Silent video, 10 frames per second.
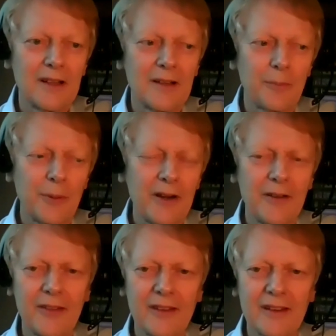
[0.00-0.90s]
part
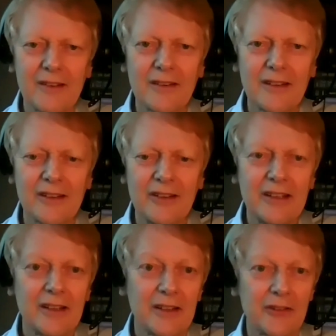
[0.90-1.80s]
of the
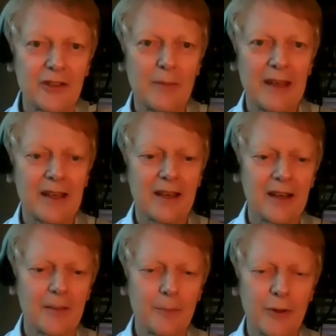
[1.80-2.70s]
deal is to make
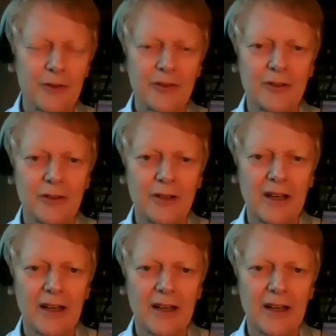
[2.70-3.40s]
a person